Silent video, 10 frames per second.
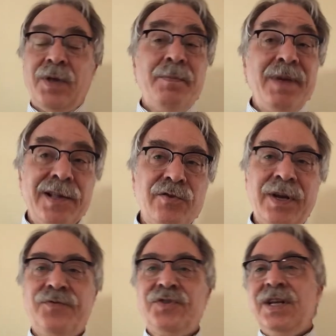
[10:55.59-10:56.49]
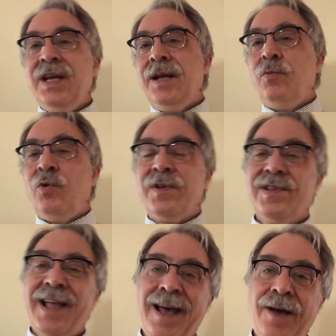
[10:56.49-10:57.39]
administrative team or
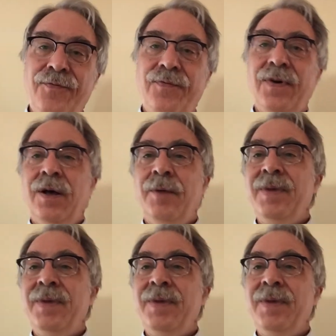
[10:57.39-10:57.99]
staff uh,